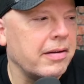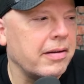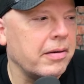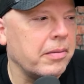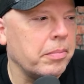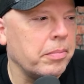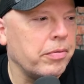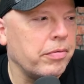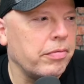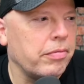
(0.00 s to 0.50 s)
there
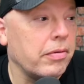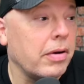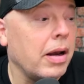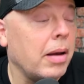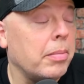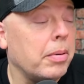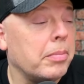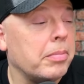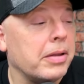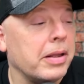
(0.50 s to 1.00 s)

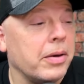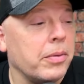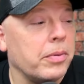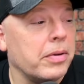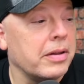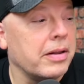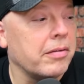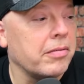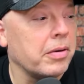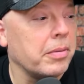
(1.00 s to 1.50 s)
probably
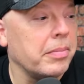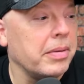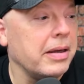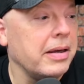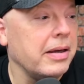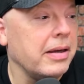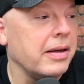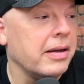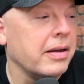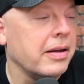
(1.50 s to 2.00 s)
will never
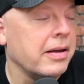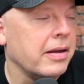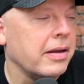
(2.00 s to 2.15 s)
be